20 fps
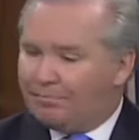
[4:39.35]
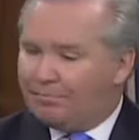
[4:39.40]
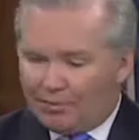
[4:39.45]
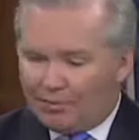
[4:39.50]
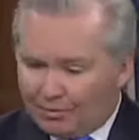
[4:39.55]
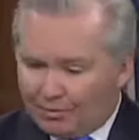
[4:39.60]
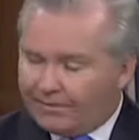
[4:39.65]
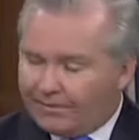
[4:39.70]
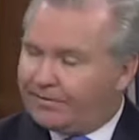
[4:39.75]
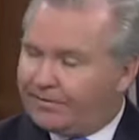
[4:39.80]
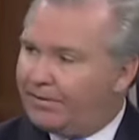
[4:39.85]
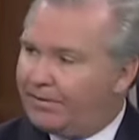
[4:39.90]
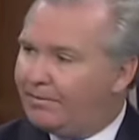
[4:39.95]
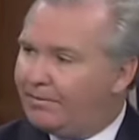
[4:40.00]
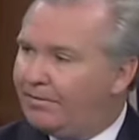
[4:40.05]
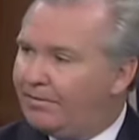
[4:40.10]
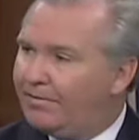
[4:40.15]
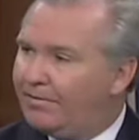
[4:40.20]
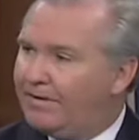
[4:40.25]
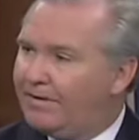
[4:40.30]
pure and
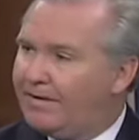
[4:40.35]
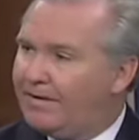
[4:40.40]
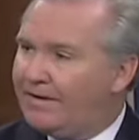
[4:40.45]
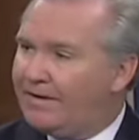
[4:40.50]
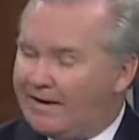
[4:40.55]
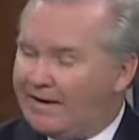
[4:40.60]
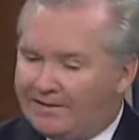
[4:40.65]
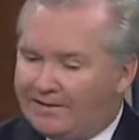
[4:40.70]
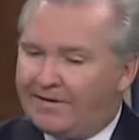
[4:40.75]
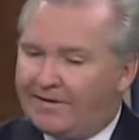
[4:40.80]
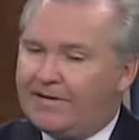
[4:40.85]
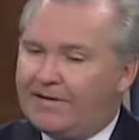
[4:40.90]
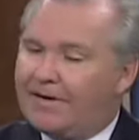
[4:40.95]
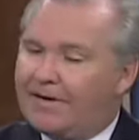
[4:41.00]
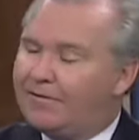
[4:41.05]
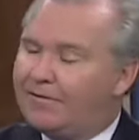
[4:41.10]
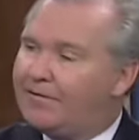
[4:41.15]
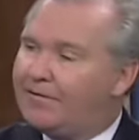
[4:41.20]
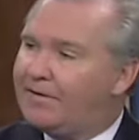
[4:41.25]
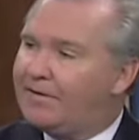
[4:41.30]
simple, 18
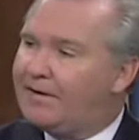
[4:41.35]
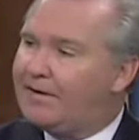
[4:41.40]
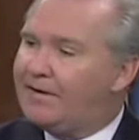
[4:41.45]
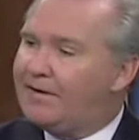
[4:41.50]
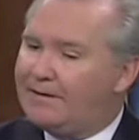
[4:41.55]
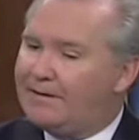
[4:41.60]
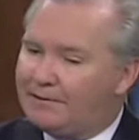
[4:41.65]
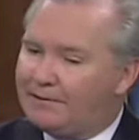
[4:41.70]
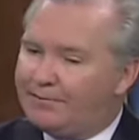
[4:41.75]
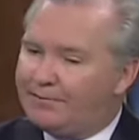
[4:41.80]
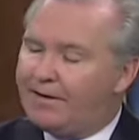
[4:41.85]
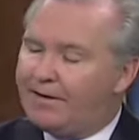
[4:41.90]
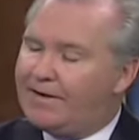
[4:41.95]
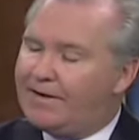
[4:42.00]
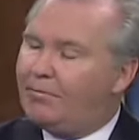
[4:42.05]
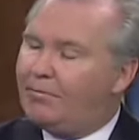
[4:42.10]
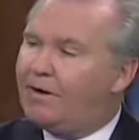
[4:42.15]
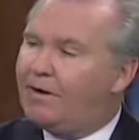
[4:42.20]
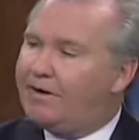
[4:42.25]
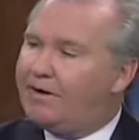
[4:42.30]
hours a day, is
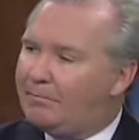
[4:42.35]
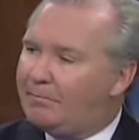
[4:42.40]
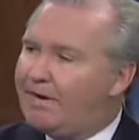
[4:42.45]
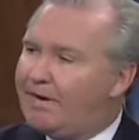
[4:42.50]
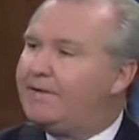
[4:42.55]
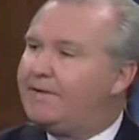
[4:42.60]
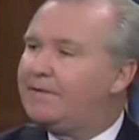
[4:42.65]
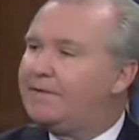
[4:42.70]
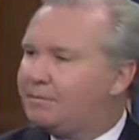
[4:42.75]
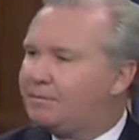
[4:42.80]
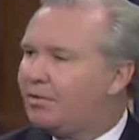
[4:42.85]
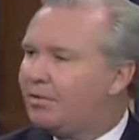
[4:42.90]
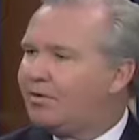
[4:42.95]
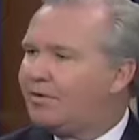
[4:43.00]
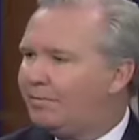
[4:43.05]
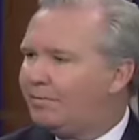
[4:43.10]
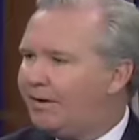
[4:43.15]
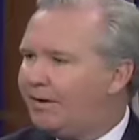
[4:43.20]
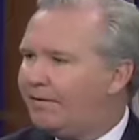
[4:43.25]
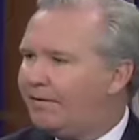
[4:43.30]
find a way to make us more
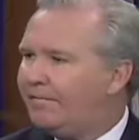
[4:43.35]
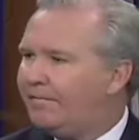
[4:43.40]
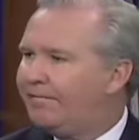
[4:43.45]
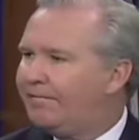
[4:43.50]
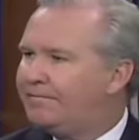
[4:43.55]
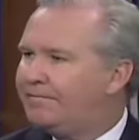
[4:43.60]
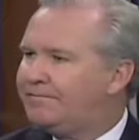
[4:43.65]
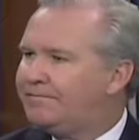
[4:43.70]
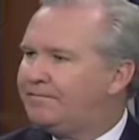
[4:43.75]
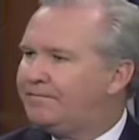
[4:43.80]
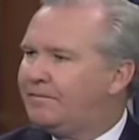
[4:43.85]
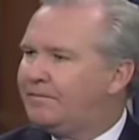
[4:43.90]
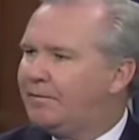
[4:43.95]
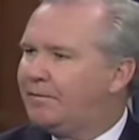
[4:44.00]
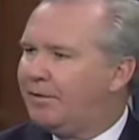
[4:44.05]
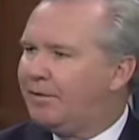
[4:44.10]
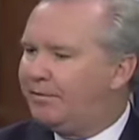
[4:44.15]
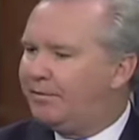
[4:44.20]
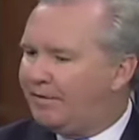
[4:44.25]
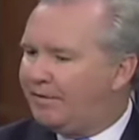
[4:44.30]
competitive,
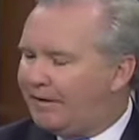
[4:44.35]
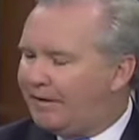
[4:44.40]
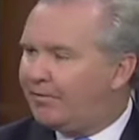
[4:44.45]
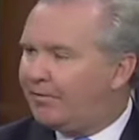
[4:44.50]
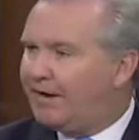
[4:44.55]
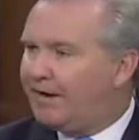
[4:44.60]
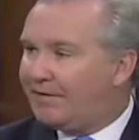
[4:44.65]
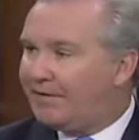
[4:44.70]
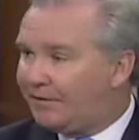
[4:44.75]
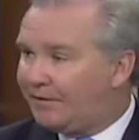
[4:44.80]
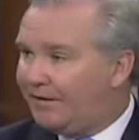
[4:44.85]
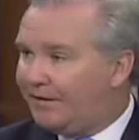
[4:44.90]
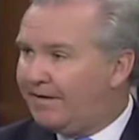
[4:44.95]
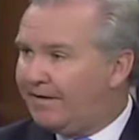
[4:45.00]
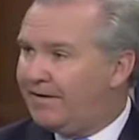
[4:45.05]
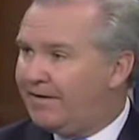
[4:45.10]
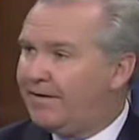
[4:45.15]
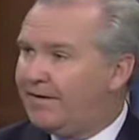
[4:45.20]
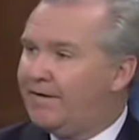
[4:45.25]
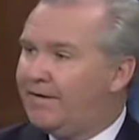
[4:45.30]
both
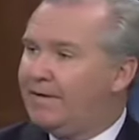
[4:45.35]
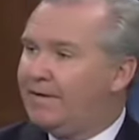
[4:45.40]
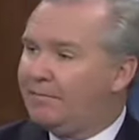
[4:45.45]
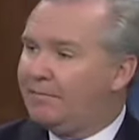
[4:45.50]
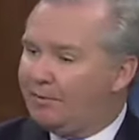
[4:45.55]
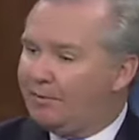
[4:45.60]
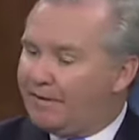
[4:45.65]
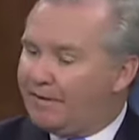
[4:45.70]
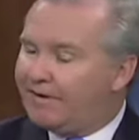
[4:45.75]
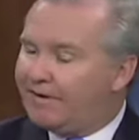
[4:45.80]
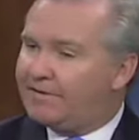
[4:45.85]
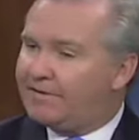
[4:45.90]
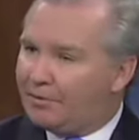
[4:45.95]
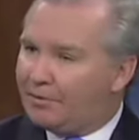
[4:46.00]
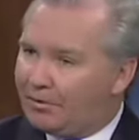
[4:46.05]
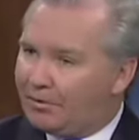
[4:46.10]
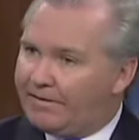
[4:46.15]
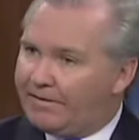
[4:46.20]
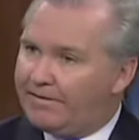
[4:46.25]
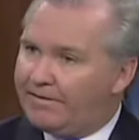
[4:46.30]
internationally, both
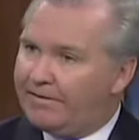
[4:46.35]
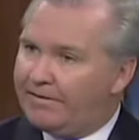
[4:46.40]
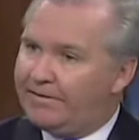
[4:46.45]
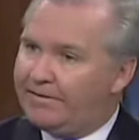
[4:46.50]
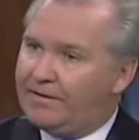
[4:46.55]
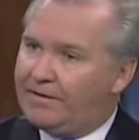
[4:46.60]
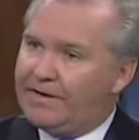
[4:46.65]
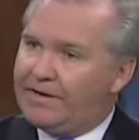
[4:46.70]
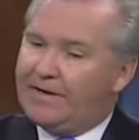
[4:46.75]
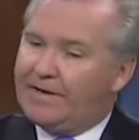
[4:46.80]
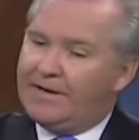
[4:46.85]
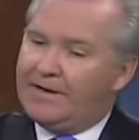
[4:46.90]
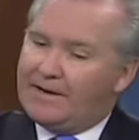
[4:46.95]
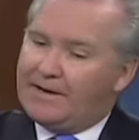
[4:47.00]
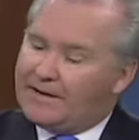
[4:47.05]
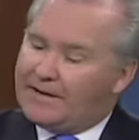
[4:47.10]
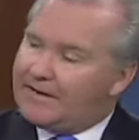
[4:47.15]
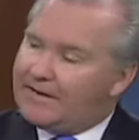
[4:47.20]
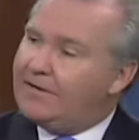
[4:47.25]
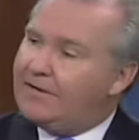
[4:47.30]
externally to the city
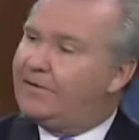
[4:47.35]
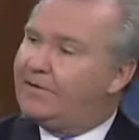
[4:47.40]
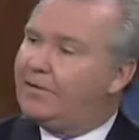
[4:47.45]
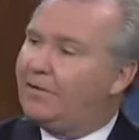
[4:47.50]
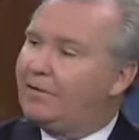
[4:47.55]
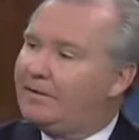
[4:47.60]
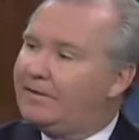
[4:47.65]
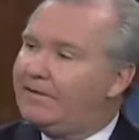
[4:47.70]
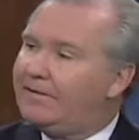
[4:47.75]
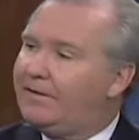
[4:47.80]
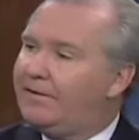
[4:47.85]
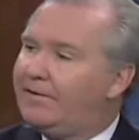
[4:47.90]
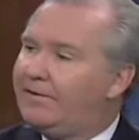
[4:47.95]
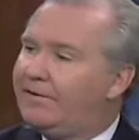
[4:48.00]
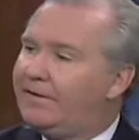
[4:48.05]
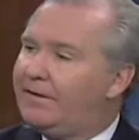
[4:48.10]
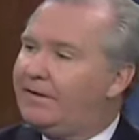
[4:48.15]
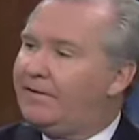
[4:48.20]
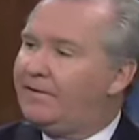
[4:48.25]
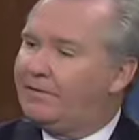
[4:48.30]
and internally to the
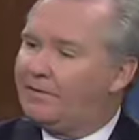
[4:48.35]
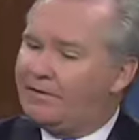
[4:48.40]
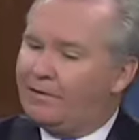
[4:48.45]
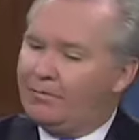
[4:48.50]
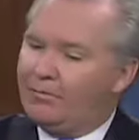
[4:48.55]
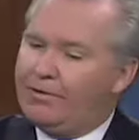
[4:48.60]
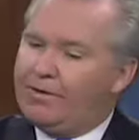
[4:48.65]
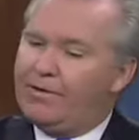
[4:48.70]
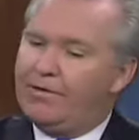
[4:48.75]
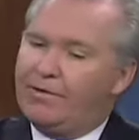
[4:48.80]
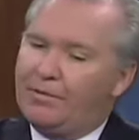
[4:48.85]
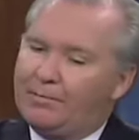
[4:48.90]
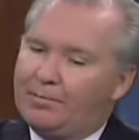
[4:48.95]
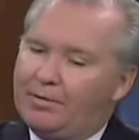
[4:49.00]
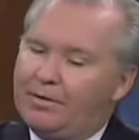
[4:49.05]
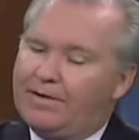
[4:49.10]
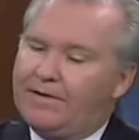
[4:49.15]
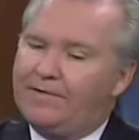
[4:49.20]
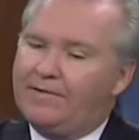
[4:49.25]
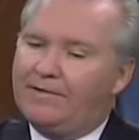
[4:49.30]
city, so that we are a
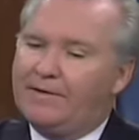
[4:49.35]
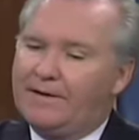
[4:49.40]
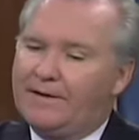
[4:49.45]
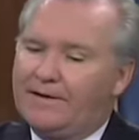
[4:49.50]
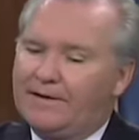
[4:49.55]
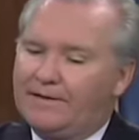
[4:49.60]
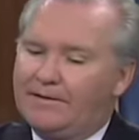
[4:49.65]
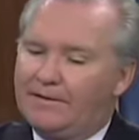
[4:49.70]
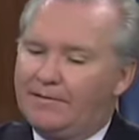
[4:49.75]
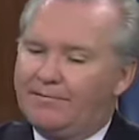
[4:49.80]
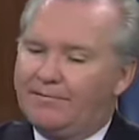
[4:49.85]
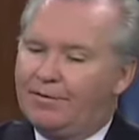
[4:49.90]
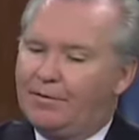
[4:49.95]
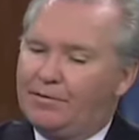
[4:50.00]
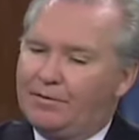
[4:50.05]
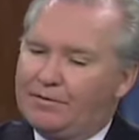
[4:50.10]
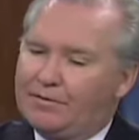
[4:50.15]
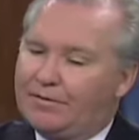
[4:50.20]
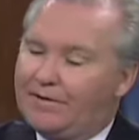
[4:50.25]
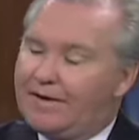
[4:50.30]
place that
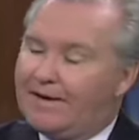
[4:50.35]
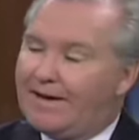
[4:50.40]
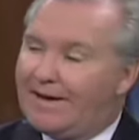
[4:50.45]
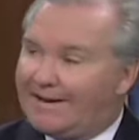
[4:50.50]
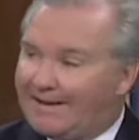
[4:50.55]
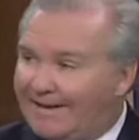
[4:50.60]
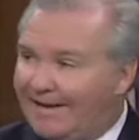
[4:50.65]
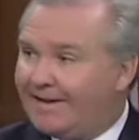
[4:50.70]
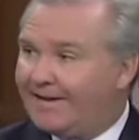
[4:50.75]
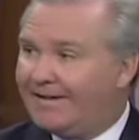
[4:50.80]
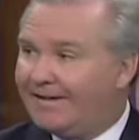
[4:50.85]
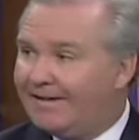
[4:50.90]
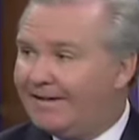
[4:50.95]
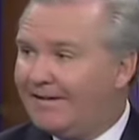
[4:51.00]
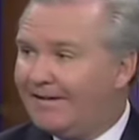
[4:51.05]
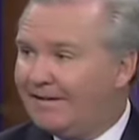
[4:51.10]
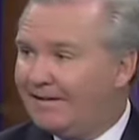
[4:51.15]
folks, again,